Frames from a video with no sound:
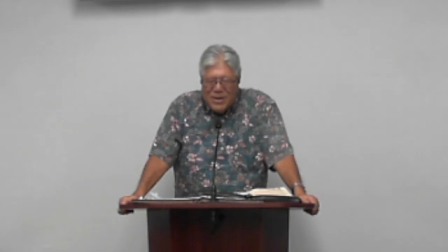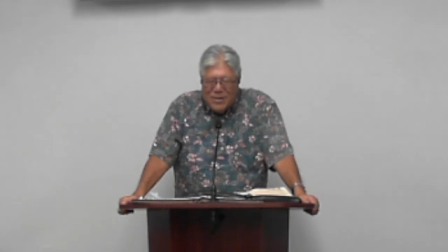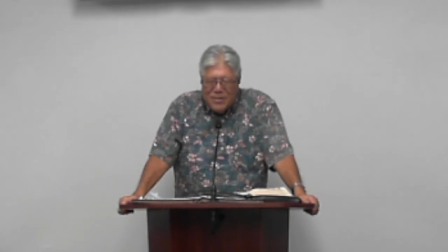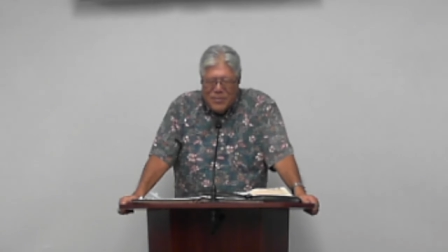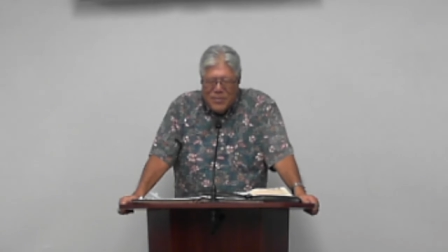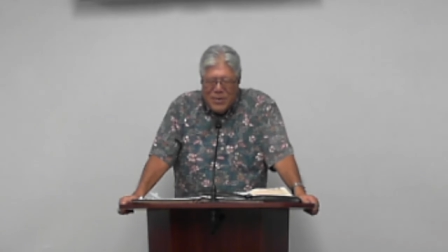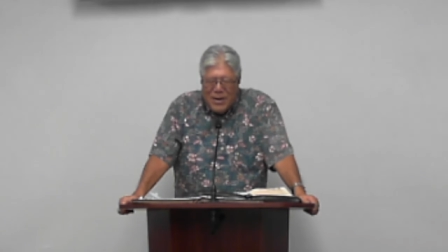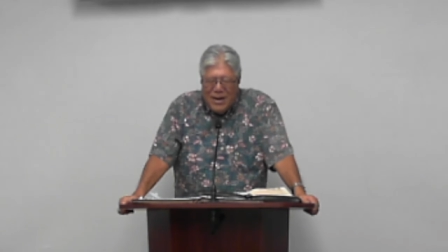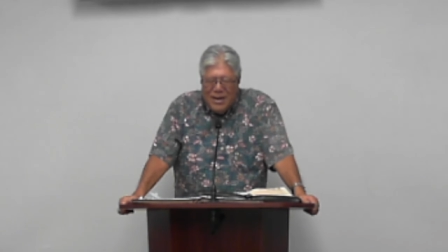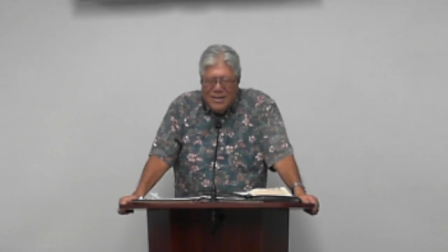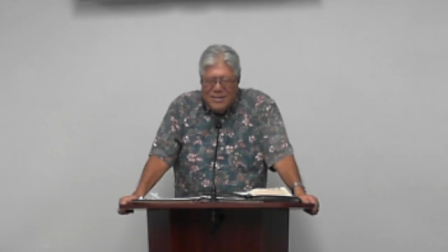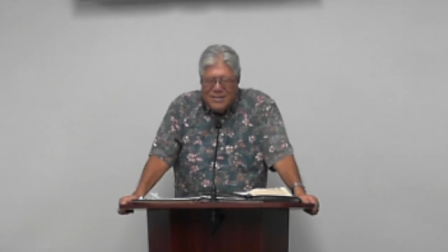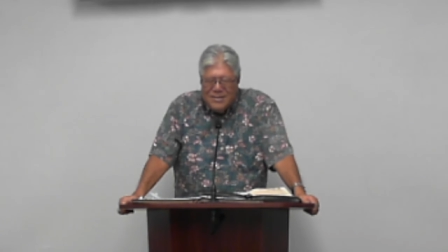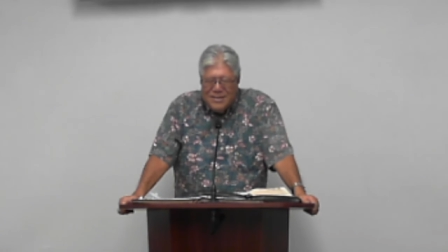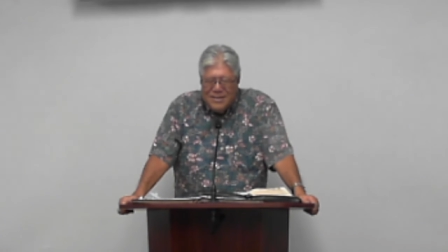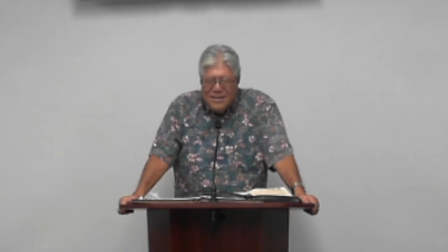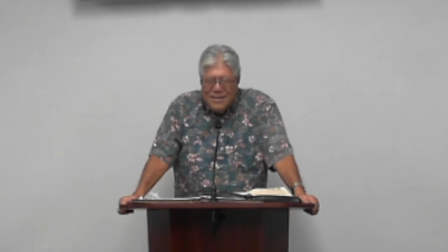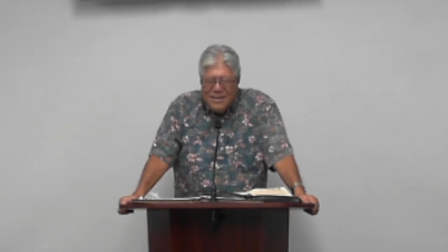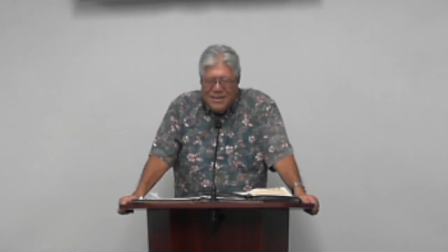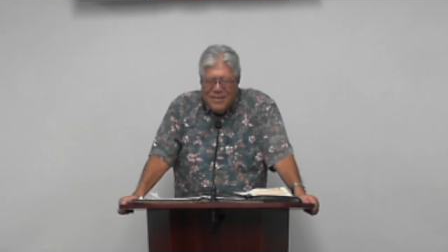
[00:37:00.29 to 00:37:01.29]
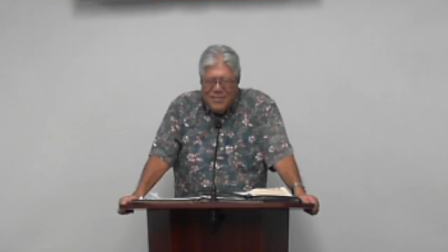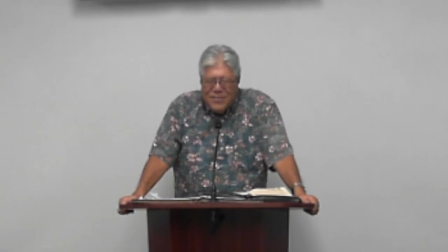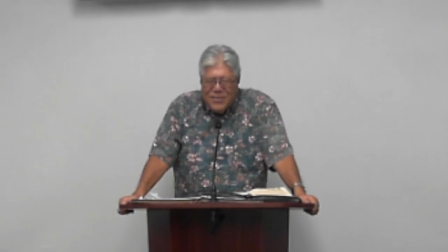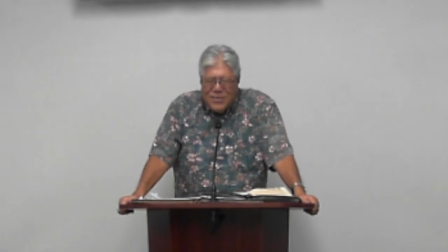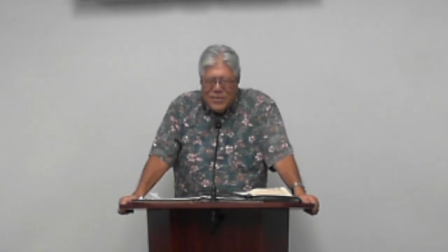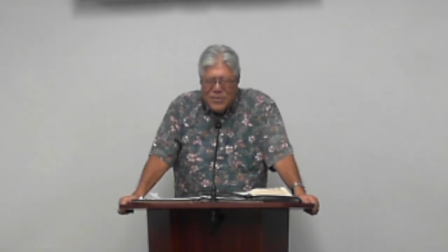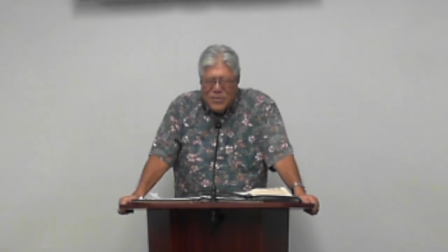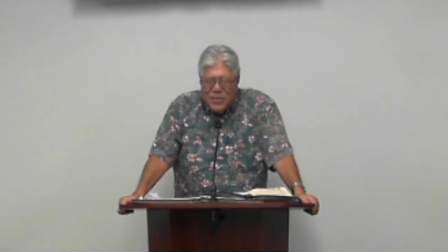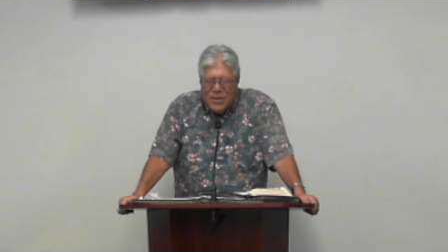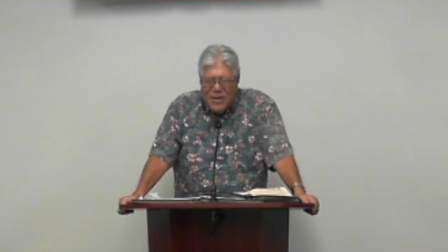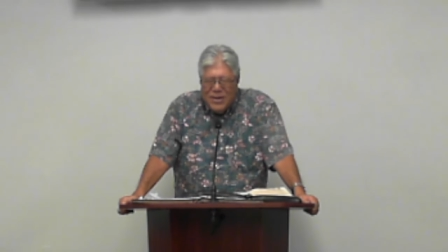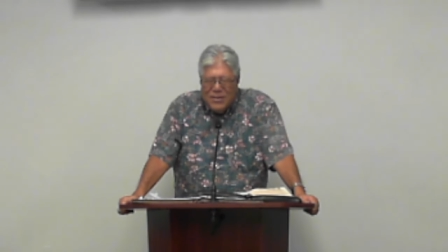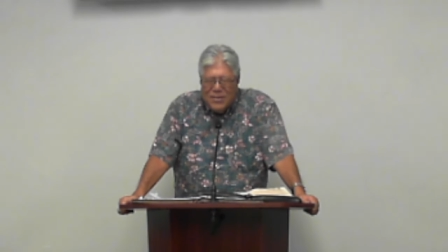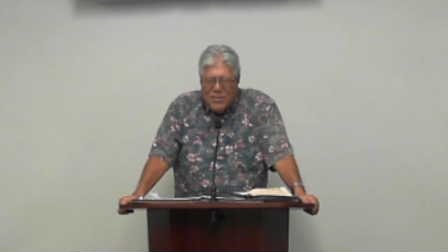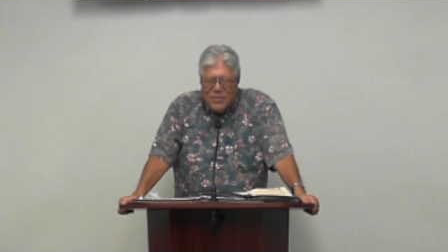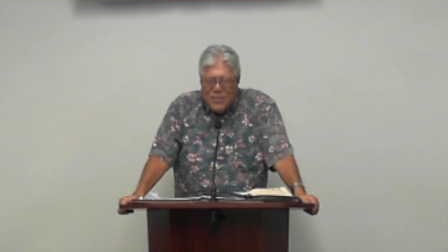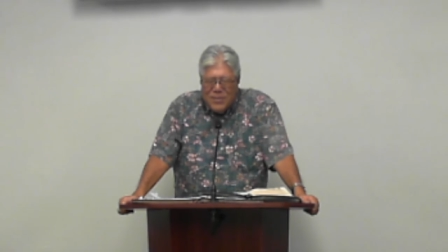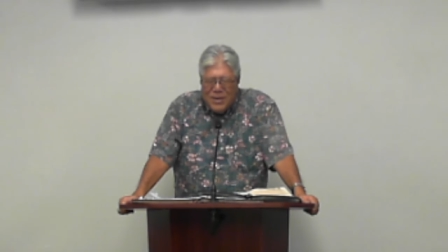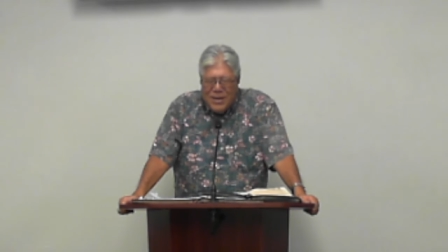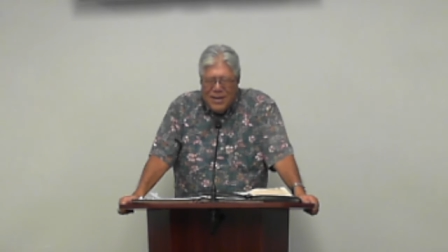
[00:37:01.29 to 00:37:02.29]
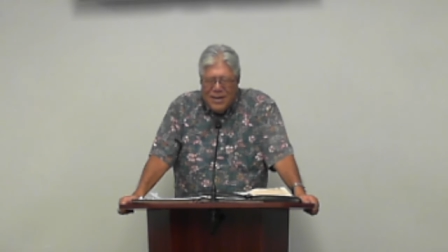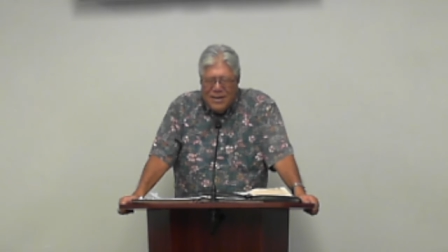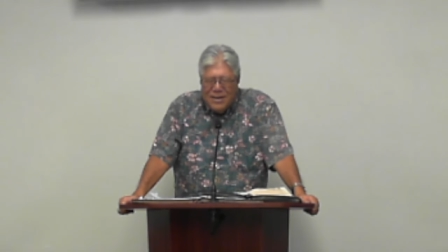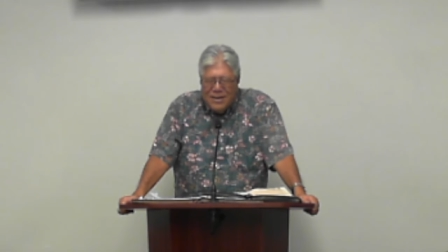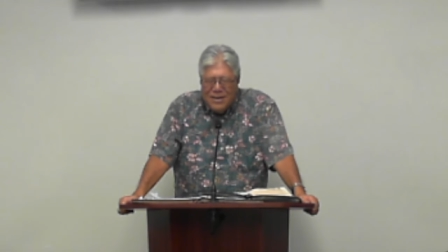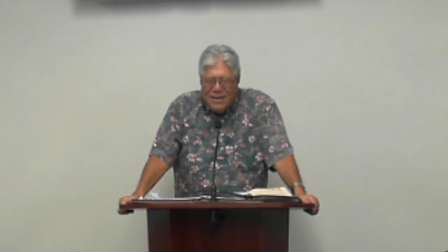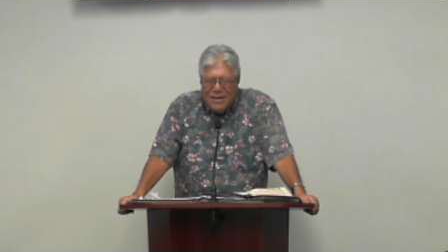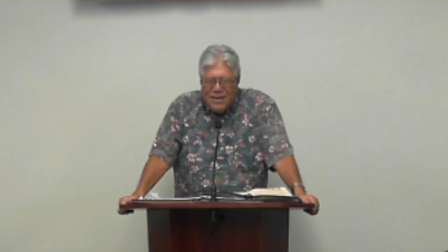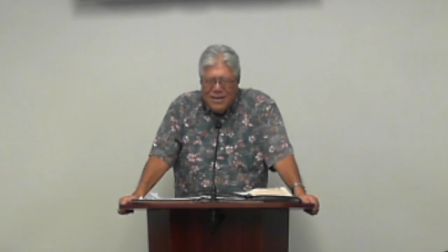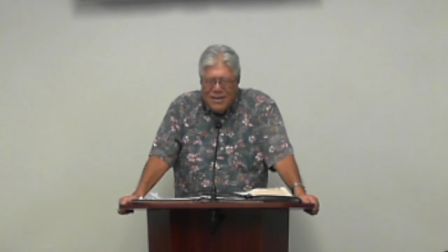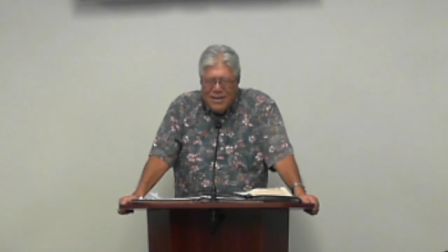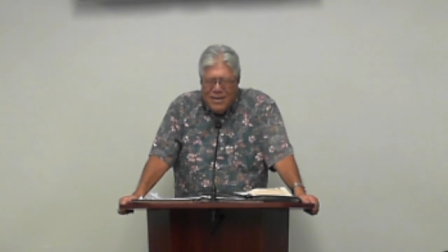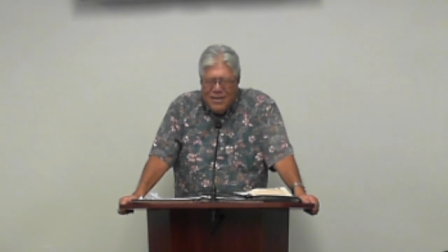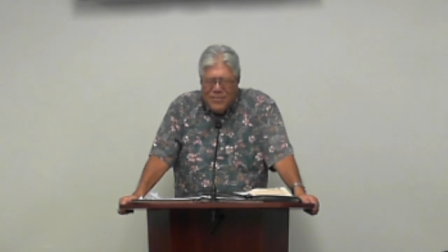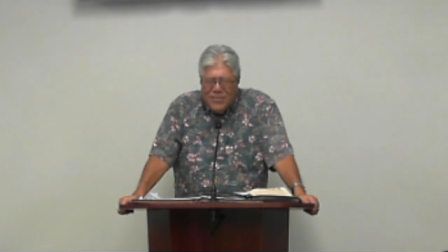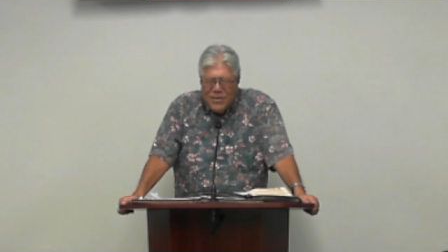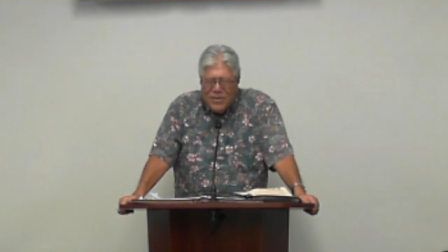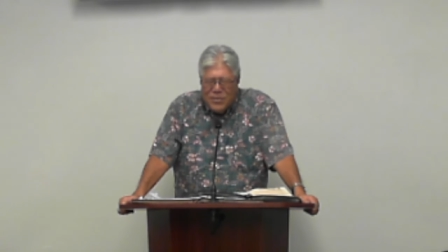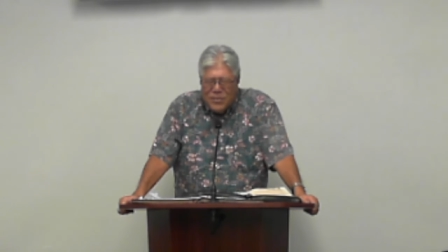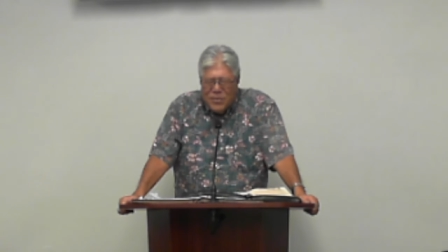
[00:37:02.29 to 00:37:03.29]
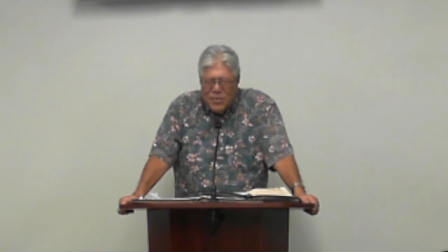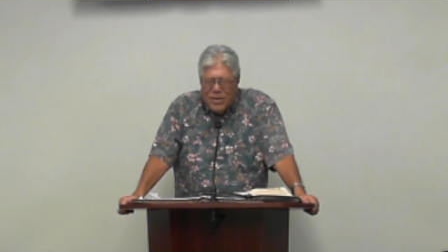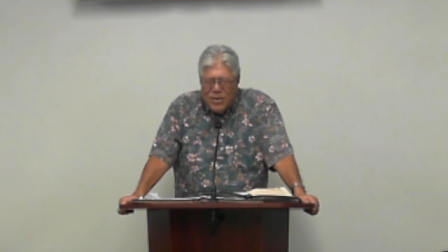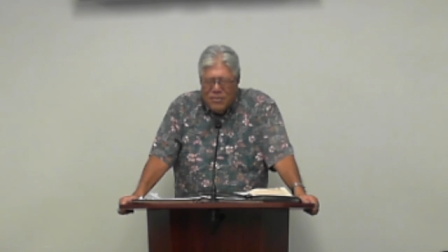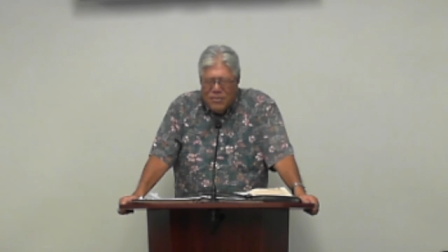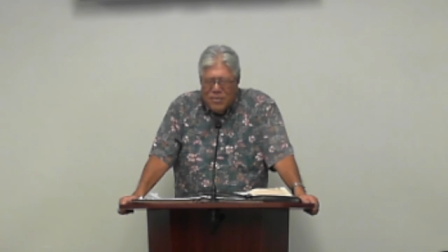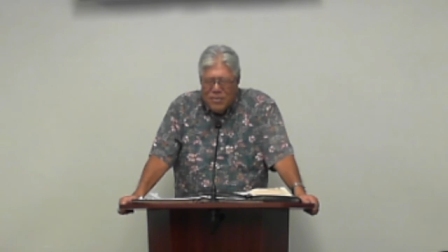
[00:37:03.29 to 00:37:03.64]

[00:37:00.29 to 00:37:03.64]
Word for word: arise in an even greater way, in an even greater